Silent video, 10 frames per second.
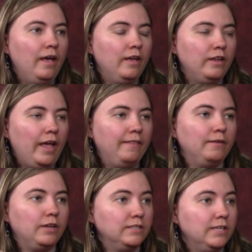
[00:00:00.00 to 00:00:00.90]

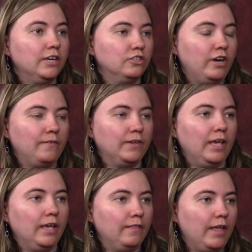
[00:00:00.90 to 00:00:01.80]
and considered
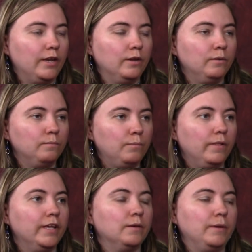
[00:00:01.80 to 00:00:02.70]
trafficking, and then
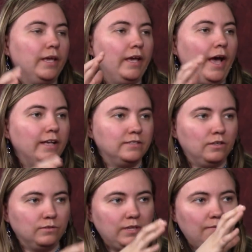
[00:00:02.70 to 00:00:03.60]
polygamy has
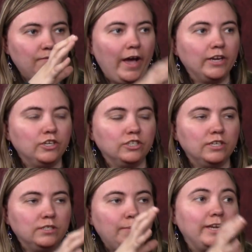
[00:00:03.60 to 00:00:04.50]
those same factors,
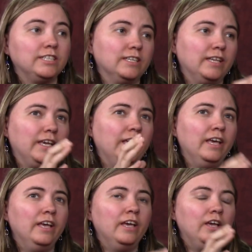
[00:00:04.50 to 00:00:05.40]
especially
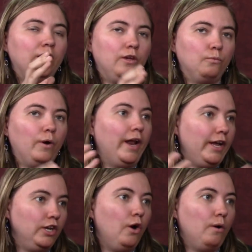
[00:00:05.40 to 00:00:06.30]
in what
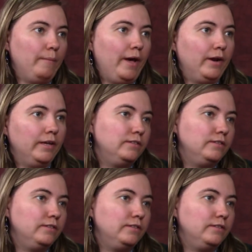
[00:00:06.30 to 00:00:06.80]
I know about it.